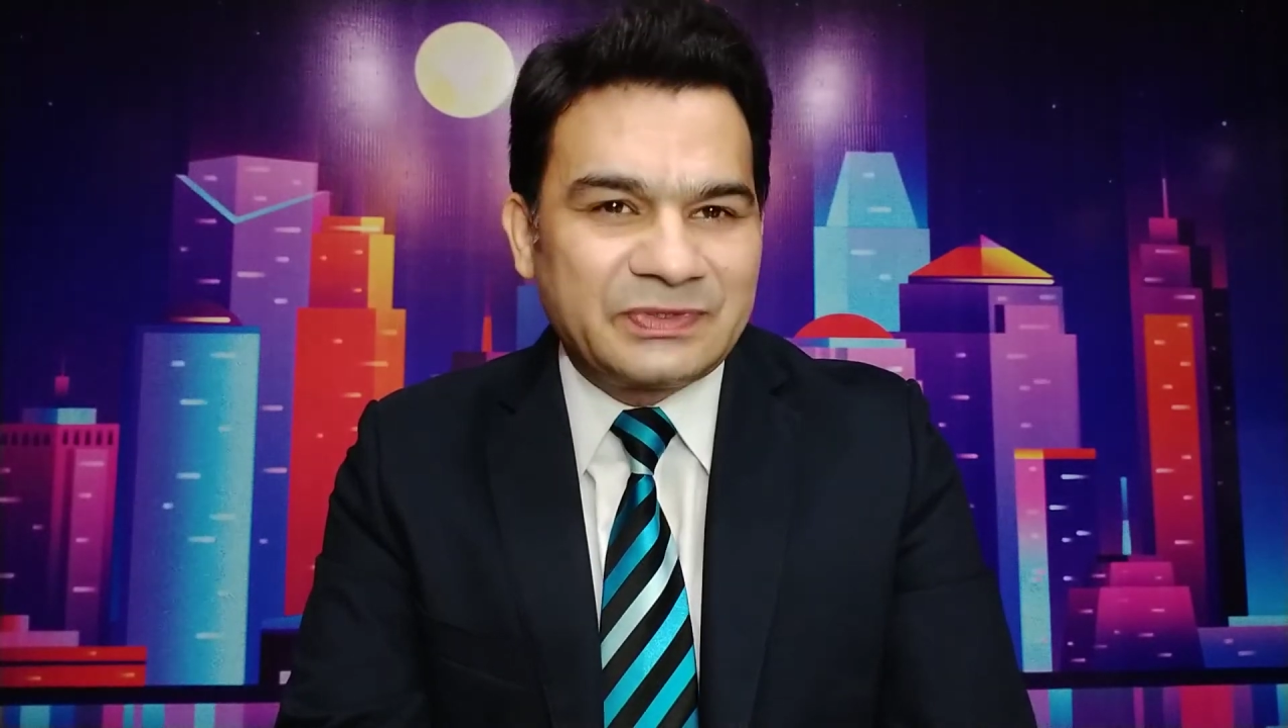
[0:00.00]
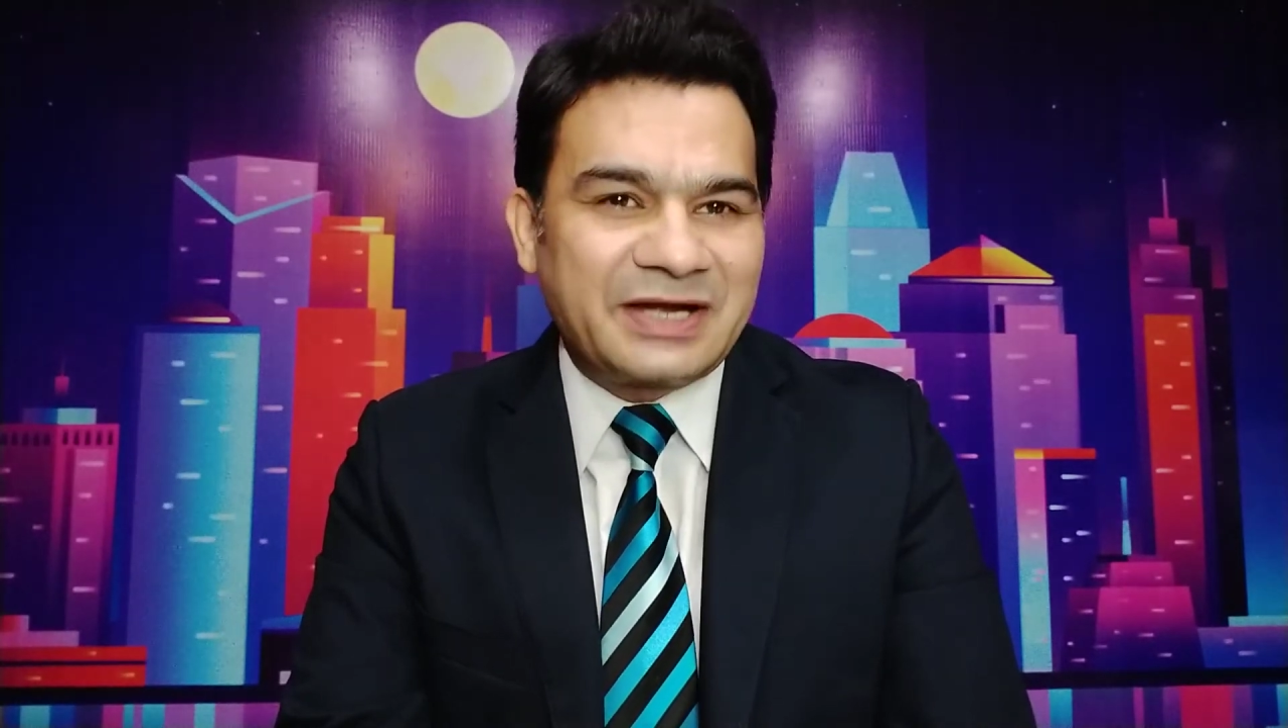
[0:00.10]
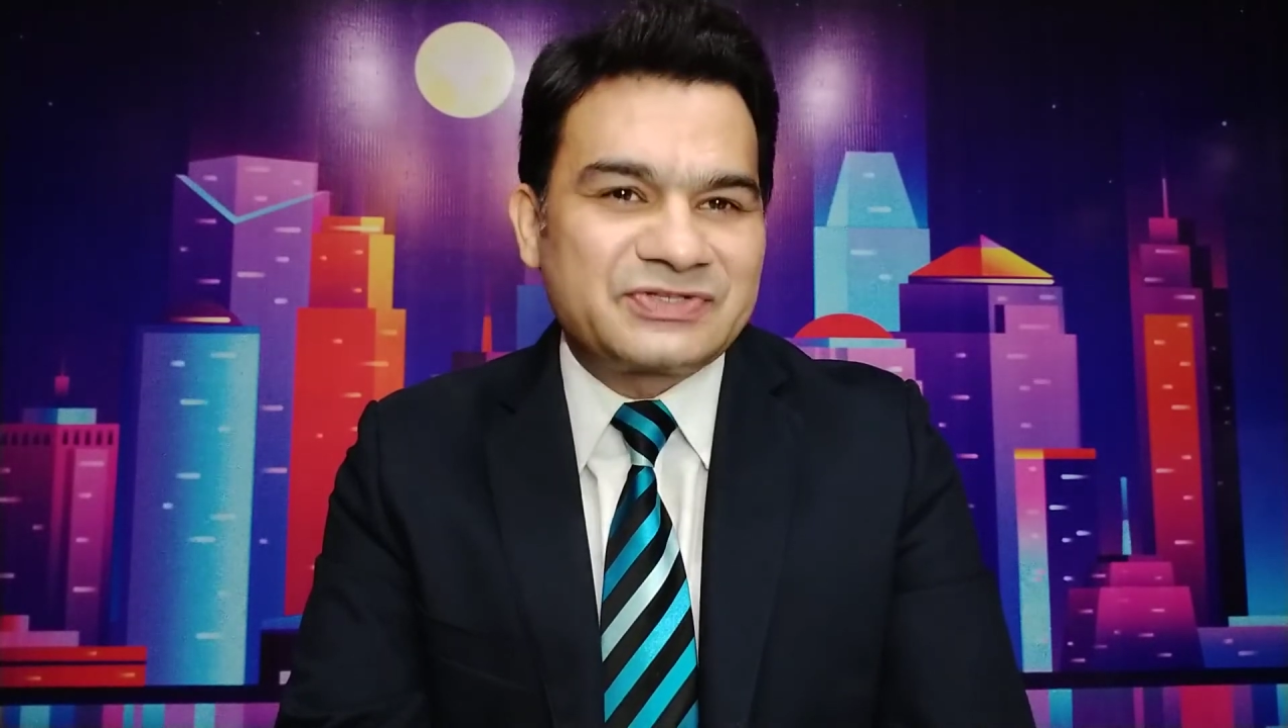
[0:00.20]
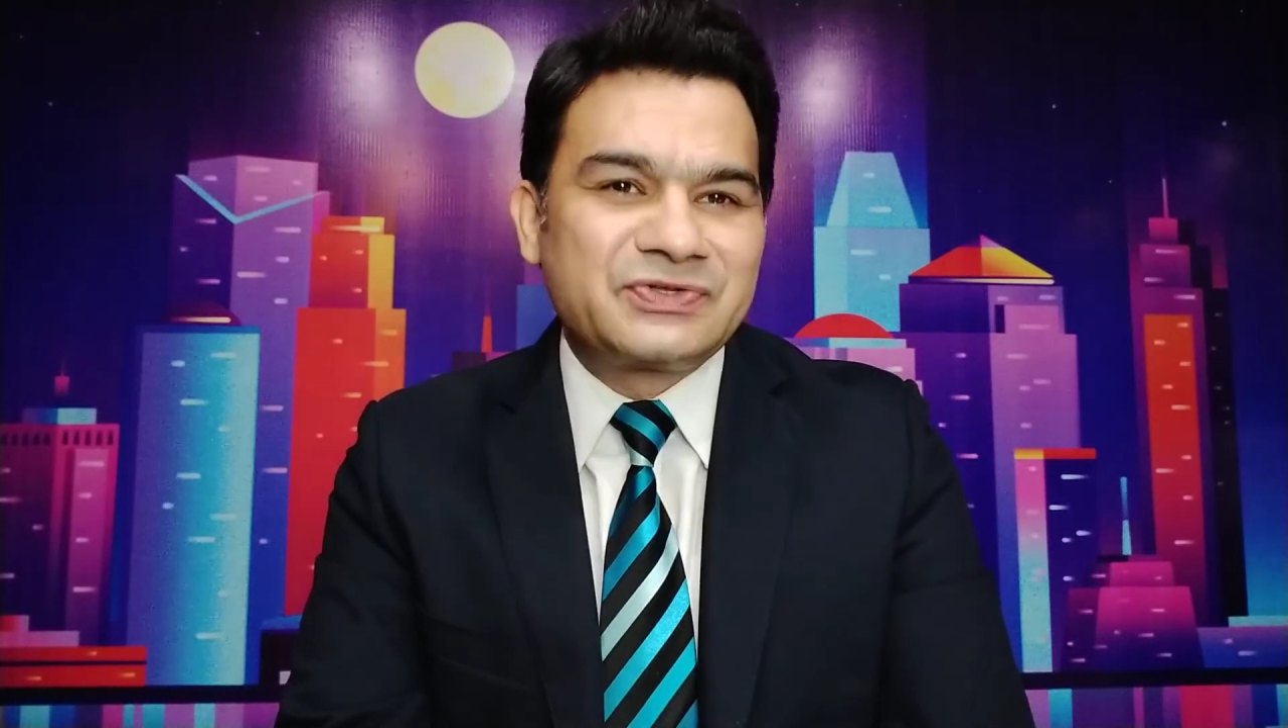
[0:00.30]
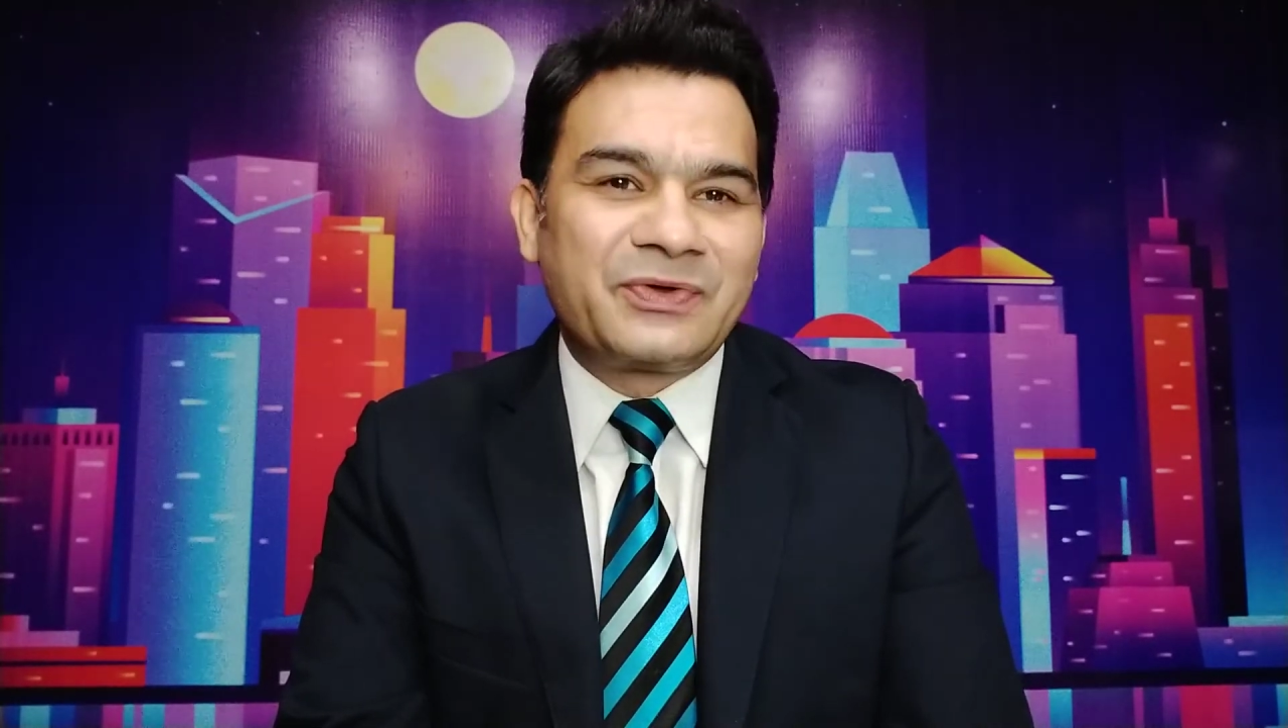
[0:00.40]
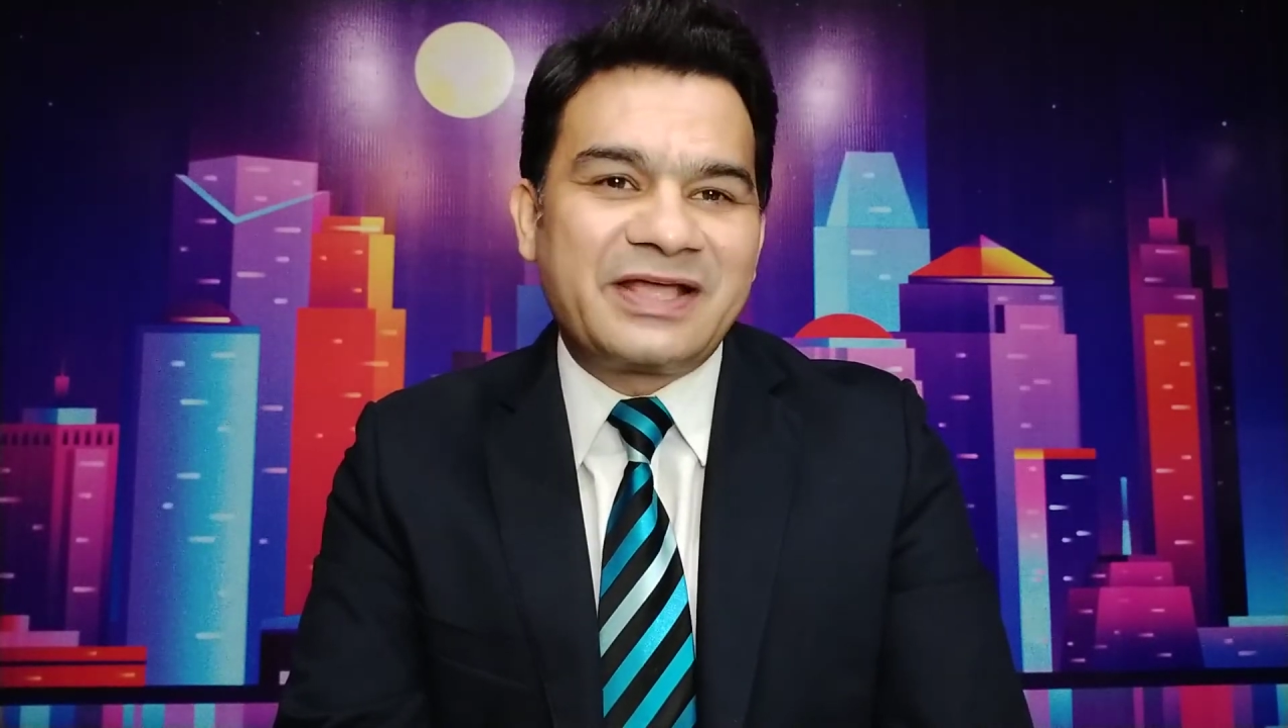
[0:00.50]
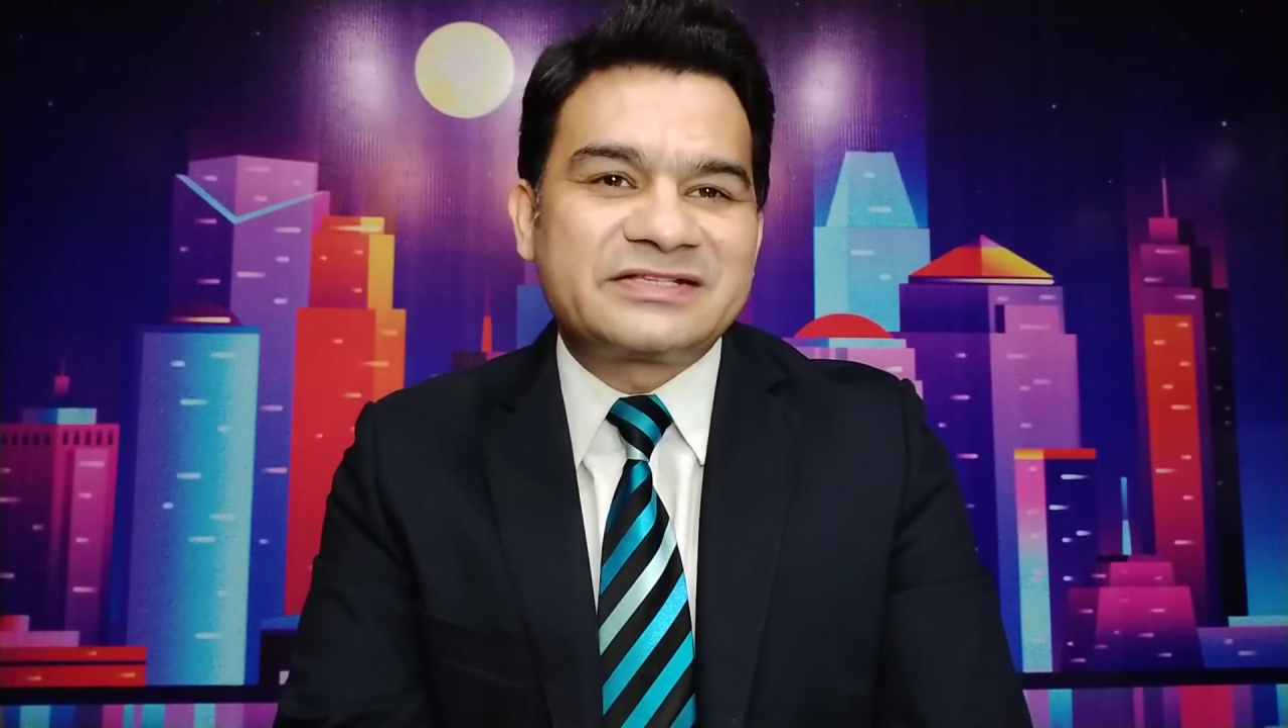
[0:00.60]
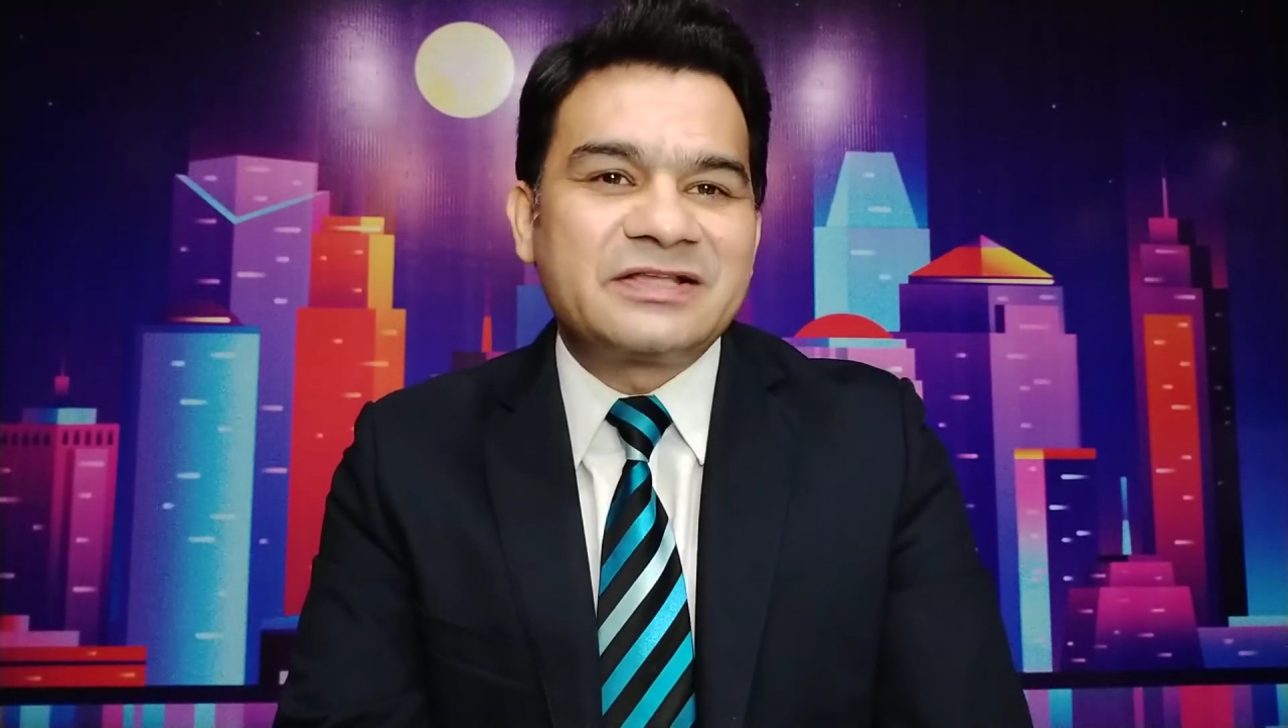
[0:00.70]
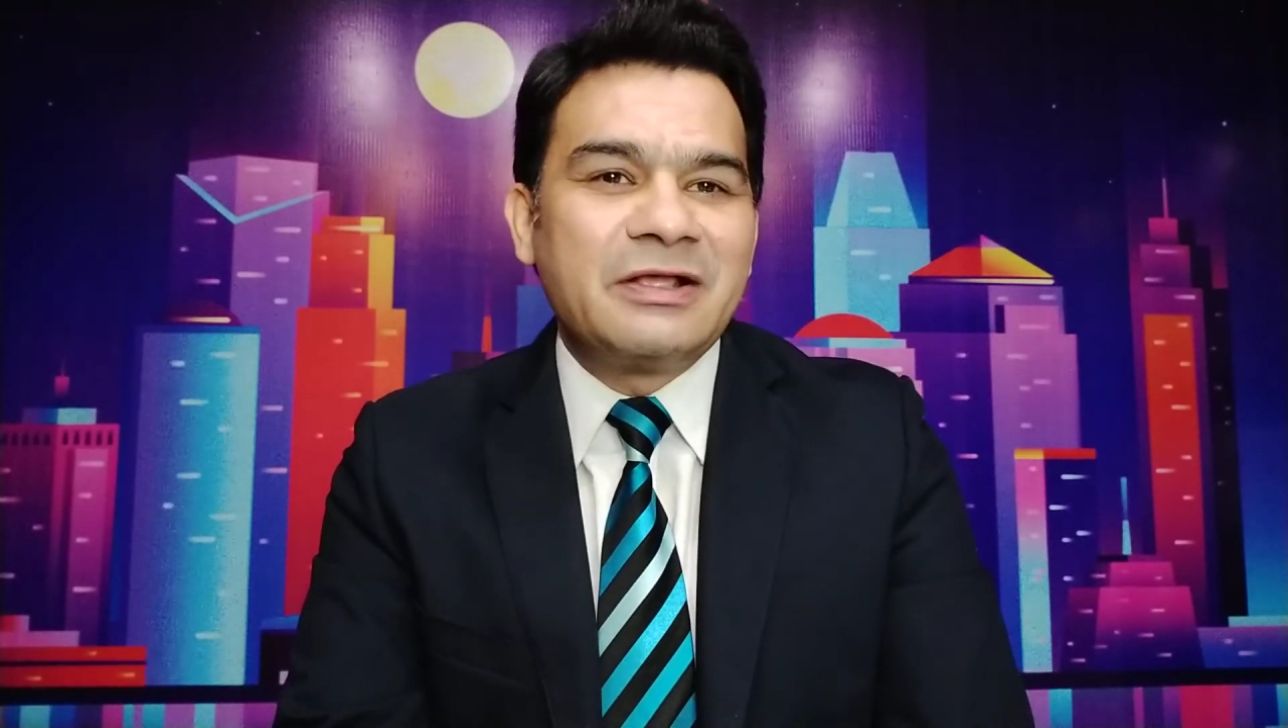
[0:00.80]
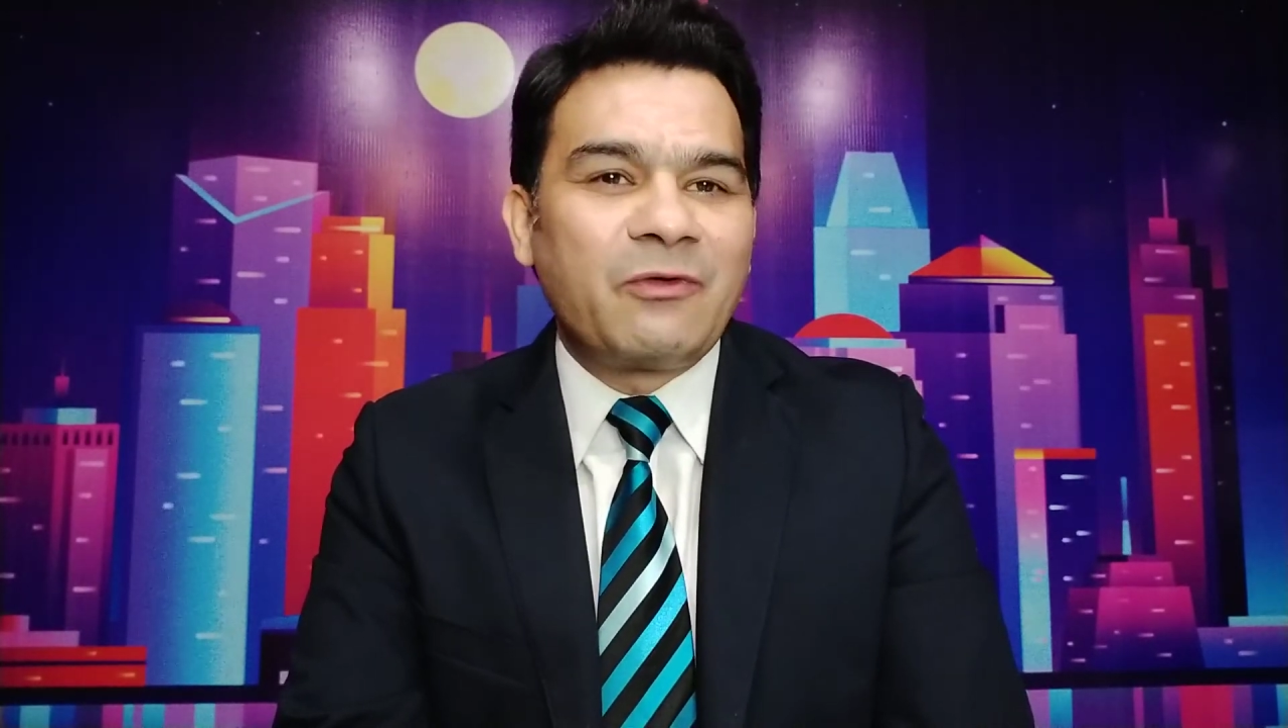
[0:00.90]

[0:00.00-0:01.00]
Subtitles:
that is known as